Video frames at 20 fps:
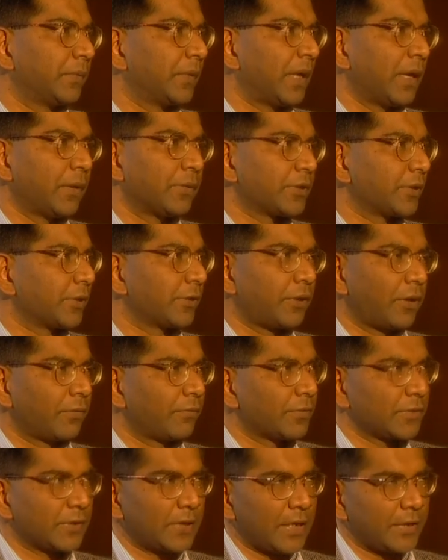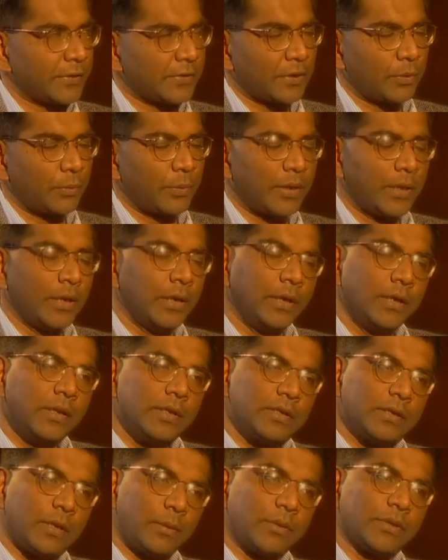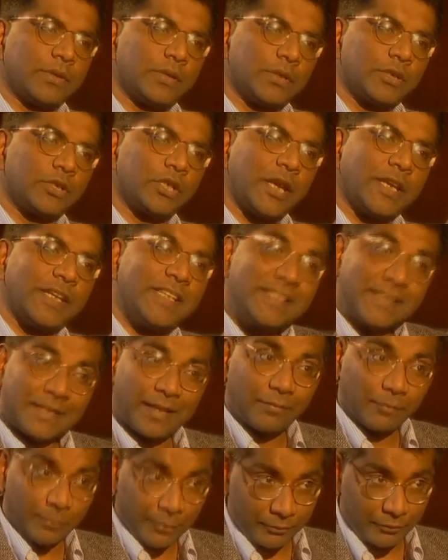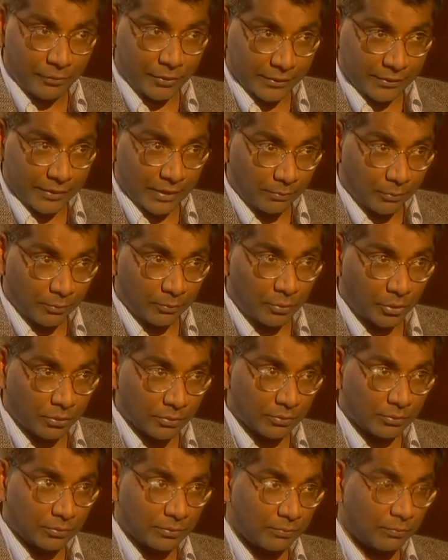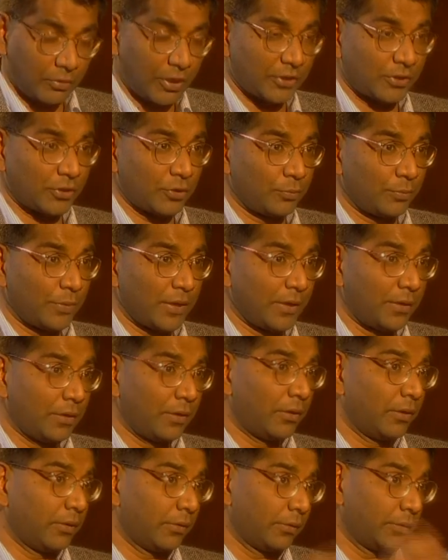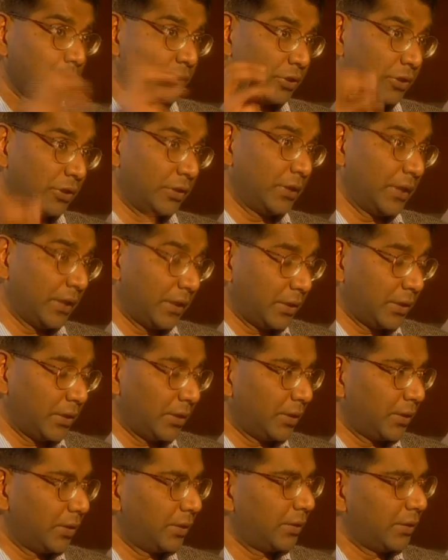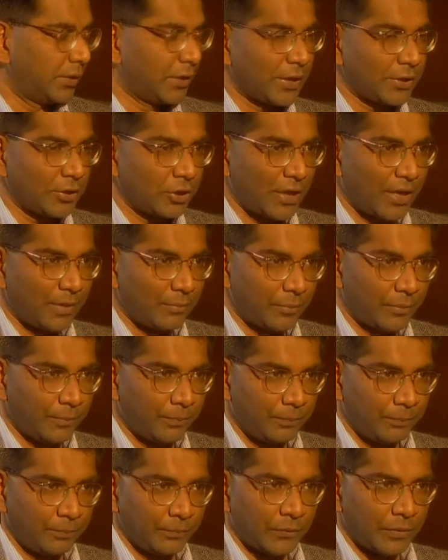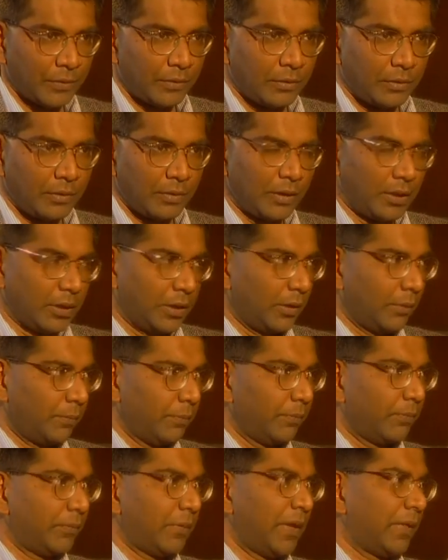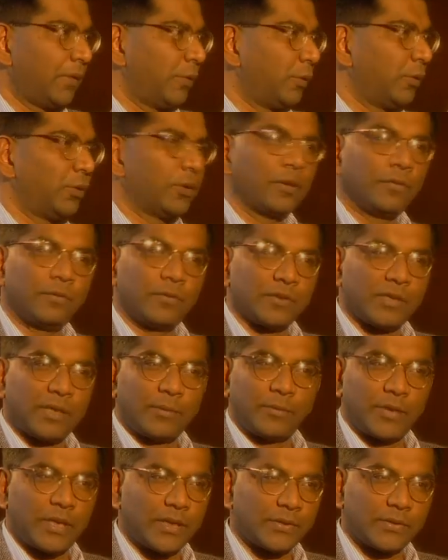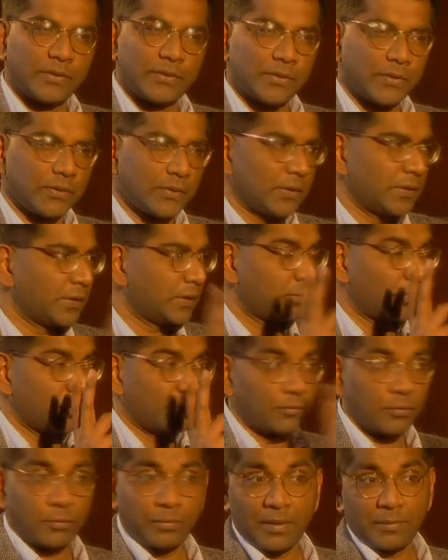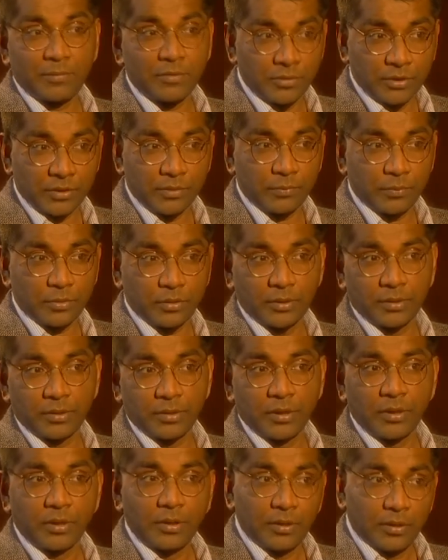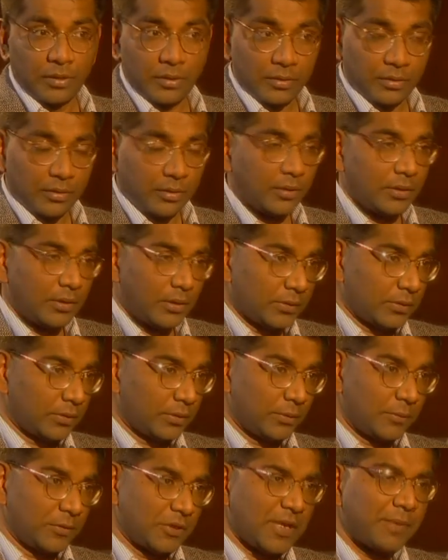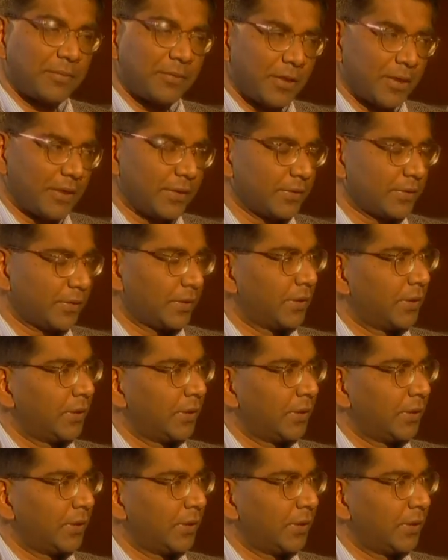I was at a conference last year where someone said the Chinese government, for example, brought pressure to bear on the then chairman. And they were looking for some licenses. They said, but if you publish this book, mm-hmm. it's going to be jeopardized.